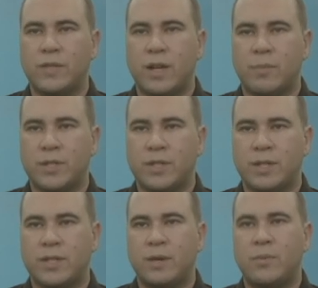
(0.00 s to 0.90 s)
set up a
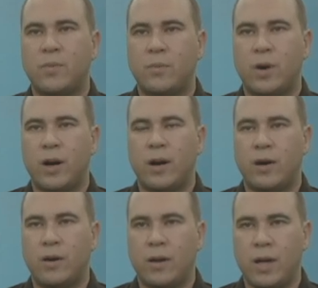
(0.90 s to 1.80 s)
system
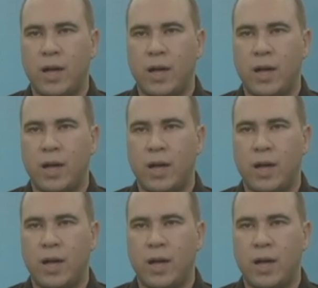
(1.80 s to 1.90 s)
where